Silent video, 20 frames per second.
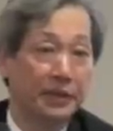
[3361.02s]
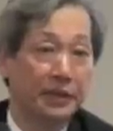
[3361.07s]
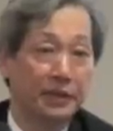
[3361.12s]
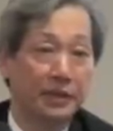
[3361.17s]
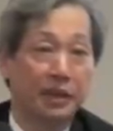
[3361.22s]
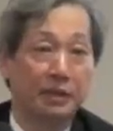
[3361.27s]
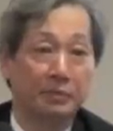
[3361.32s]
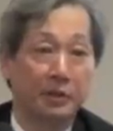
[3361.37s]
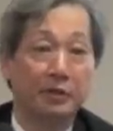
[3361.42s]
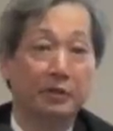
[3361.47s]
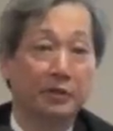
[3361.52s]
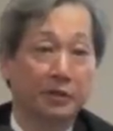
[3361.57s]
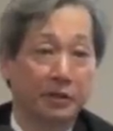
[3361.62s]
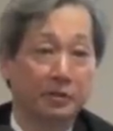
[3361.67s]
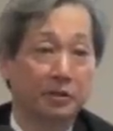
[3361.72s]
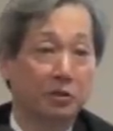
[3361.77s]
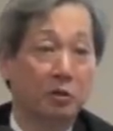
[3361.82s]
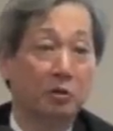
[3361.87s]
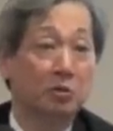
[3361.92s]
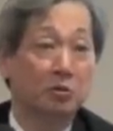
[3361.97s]
in
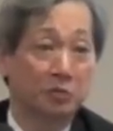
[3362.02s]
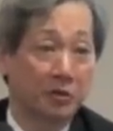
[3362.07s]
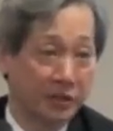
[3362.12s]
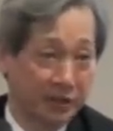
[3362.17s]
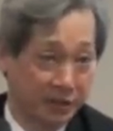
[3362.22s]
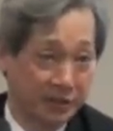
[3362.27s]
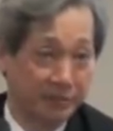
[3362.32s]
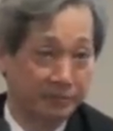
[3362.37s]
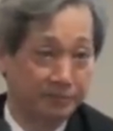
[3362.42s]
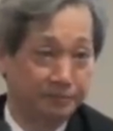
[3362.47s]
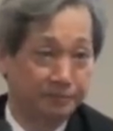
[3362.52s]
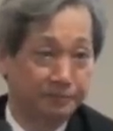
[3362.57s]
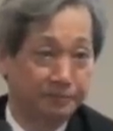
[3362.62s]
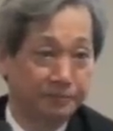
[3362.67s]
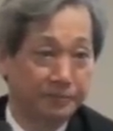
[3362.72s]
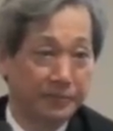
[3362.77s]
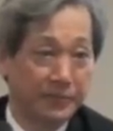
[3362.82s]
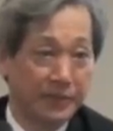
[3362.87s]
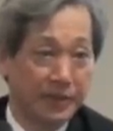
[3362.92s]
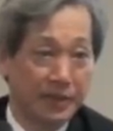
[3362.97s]
American Congress
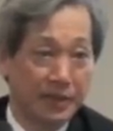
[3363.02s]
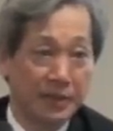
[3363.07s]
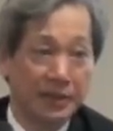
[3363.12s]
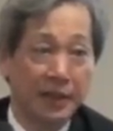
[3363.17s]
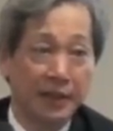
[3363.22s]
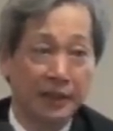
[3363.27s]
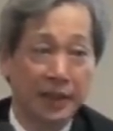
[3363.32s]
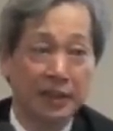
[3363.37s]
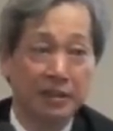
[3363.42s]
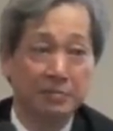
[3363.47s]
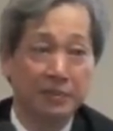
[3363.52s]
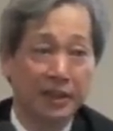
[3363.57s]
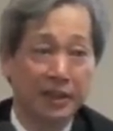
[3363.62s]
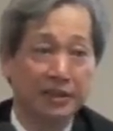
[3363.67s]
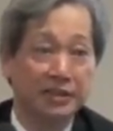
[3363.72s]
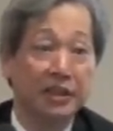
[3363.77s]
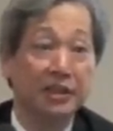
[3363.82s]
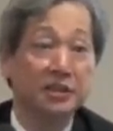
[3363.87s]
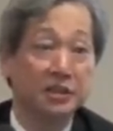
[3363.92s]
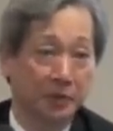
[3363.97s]
that has
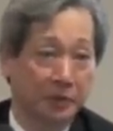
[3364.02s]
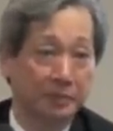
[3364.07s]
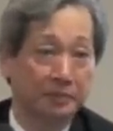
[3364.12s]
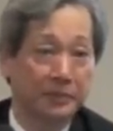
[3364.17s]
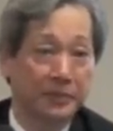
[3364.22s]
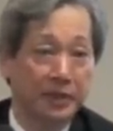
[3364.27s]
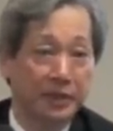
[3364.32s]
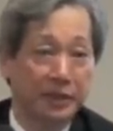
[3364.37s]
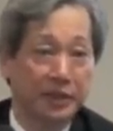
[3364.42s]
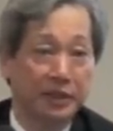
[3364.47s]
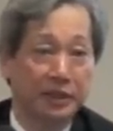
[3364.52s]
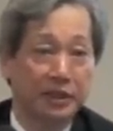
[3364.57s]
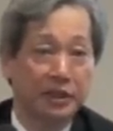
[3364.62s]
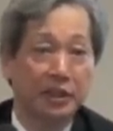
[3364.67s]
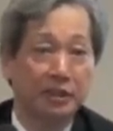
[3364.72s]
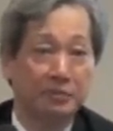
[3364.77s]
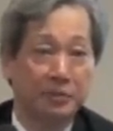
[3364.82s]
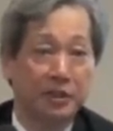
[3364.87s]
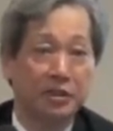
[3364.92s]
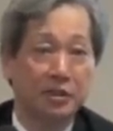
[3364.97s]
been essential in
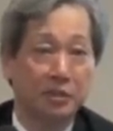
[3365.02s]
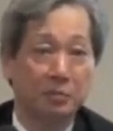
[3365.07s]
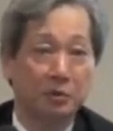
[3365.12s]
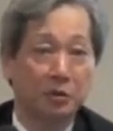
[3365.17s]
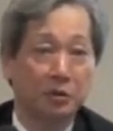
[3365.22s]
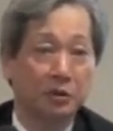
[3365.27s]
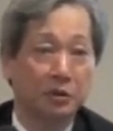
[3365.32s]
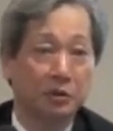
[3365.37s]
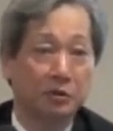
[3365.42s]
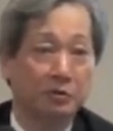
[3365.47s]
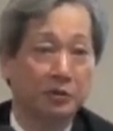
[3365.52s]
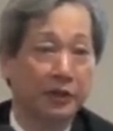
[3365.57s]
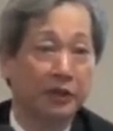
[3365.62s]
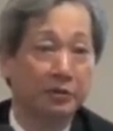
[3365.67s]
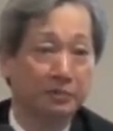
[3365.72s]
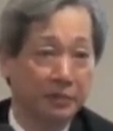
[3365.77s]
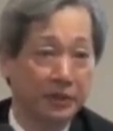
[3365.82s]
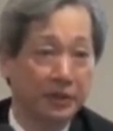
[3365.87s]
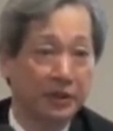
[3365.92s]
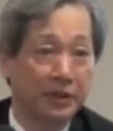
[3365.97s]
keeping the political
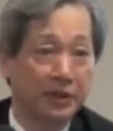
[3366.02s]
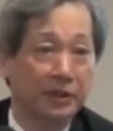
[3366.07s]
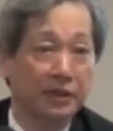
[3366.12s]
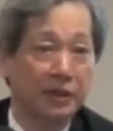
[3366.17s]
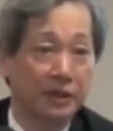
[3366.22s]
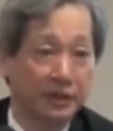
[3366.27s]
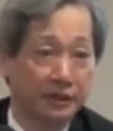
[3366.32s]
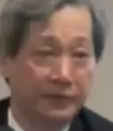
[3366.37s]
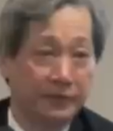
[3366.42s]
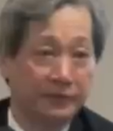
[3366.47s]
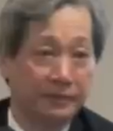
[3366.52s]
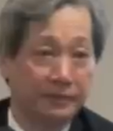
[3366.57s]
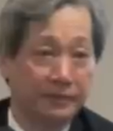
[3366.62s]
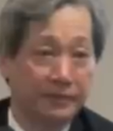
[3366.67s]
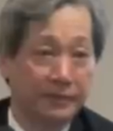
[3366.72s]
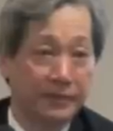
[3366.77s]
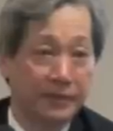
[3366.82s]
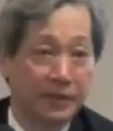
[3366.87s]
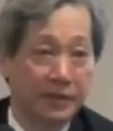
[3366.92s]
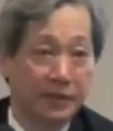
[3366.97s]
realm alive.
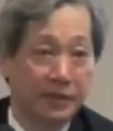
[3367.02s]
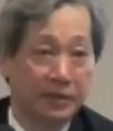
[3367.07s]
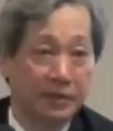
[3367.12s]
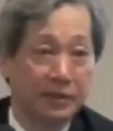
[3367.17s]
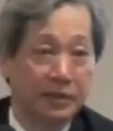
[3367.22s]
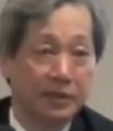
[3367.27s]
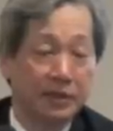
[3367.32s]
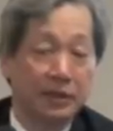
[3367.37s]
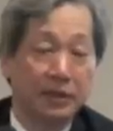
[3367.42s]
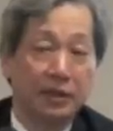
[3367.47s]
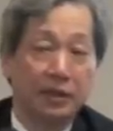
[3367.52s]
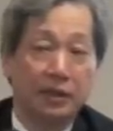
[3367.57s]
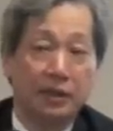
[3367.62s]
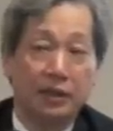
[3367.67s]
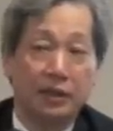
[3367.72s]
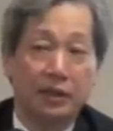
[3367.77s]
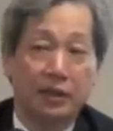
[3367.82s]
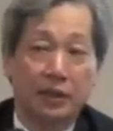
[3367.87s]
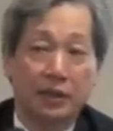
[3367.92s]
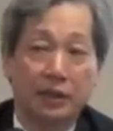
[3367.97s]

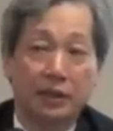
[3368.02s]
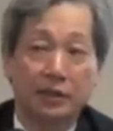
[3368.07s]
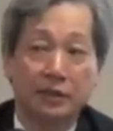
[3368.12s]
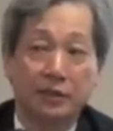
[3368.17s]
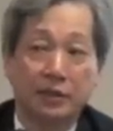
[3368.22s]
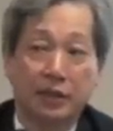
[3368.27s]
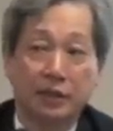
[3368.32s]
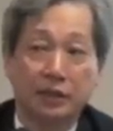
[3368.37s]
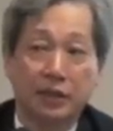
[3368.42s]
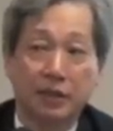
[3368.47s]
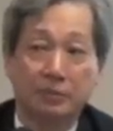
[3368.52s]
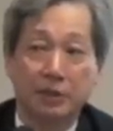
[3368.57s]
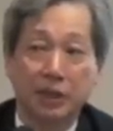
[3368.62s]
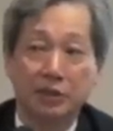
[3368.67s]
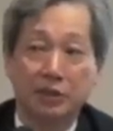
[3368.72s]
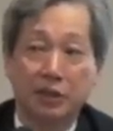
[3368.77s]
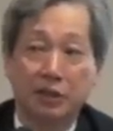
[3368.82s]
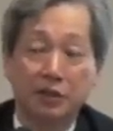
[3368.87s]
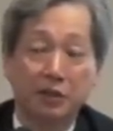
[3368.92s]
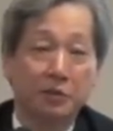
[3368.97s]
Uh, and, and, I'm
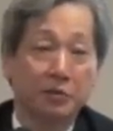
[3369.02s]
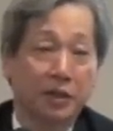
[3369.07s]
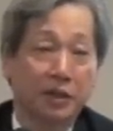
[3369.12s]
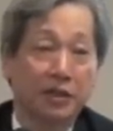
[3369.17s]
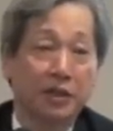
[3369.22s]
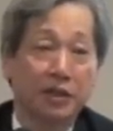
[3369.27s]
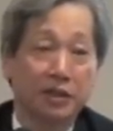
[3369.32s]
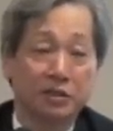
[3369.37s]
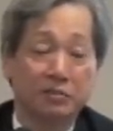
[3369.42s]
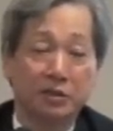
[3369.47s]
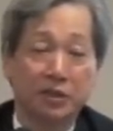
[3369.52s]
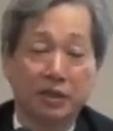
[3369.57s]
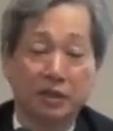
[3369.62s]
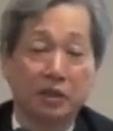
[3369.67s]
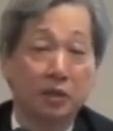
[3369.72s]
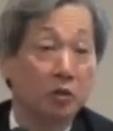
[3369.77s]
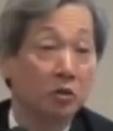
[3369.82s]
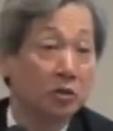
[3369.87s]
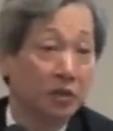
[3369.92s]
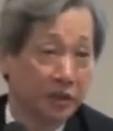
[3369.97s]
not arguing against
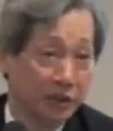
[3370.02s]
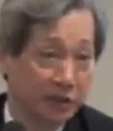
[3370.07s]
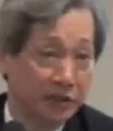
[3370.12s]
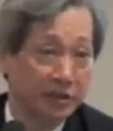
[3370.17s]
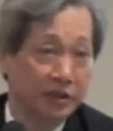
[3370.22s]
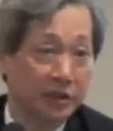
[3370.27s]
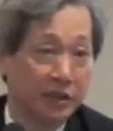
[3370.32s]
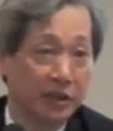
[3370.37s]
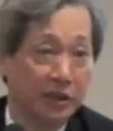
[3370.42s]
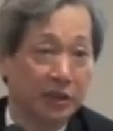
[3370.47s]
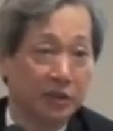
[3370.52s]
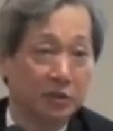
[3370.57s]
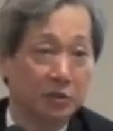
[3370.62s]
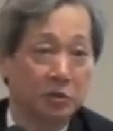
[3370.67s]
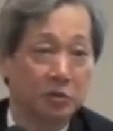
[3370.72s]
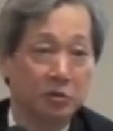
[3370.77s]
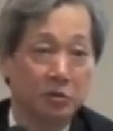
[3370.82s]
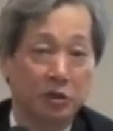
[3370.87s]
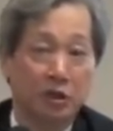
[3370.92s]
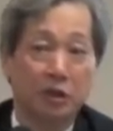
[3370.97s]
my colleagues
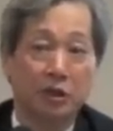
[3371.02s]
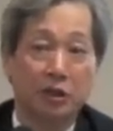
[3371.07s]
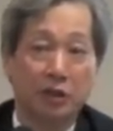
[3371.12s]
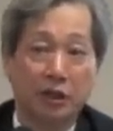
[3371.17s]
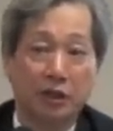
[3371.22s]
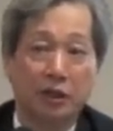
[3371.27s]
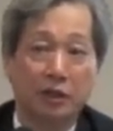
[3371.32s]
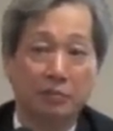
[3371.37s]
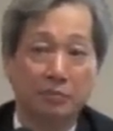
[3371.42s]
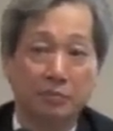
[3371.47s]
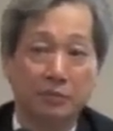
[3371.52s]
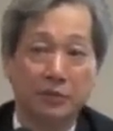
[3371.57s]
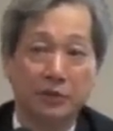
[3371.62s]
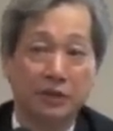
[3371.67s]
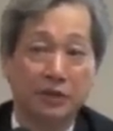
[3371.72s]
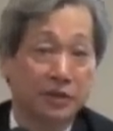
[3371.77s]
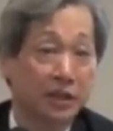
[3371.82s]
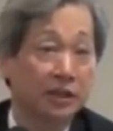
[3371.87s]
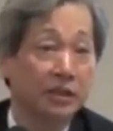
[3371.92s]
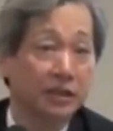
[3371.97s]
um, who are
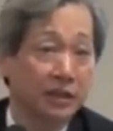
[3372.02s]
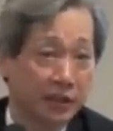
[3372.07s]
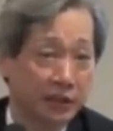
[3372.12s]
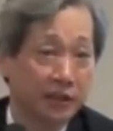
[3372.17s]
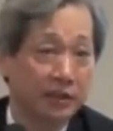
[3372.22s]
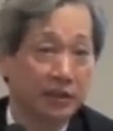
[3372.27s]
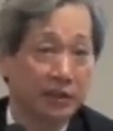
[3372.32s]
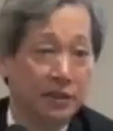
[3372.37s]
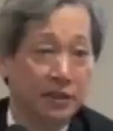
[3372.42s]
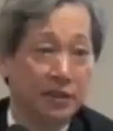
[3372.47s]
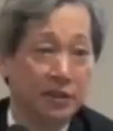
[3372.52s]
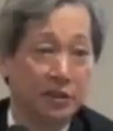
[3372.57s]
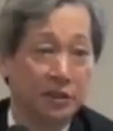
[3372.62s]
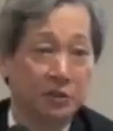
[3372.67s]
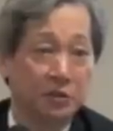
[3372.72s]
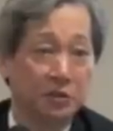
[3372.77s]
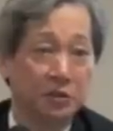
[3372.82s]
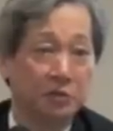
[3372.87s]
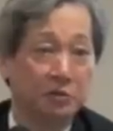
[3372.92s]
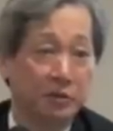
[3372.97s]
um, designing
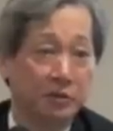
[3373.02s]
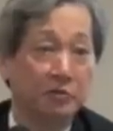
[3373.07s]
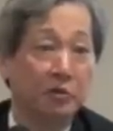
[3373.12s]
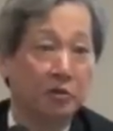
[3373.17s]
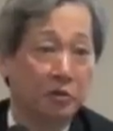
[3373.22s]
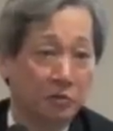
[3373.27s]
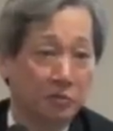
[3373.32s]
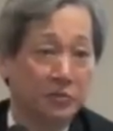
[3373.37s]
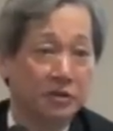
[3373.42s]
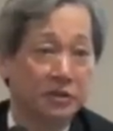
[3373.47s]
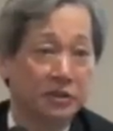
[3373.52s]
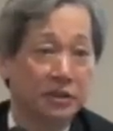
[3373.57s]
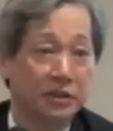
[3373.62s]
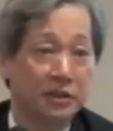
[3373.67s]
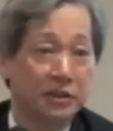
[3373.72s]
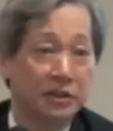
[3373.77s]
institution reforms,